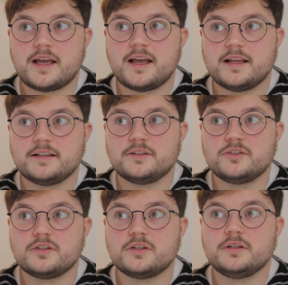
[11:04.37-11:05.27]

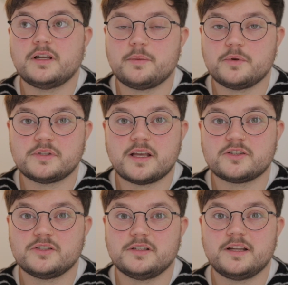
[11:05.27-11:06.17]
and
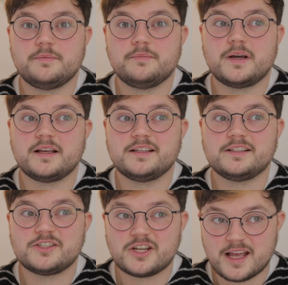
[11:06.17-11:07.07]
liposuction in my
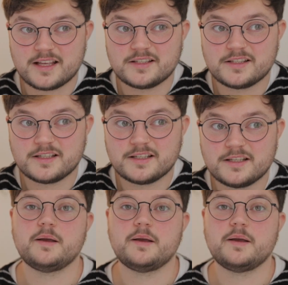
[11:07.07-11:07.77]
chest.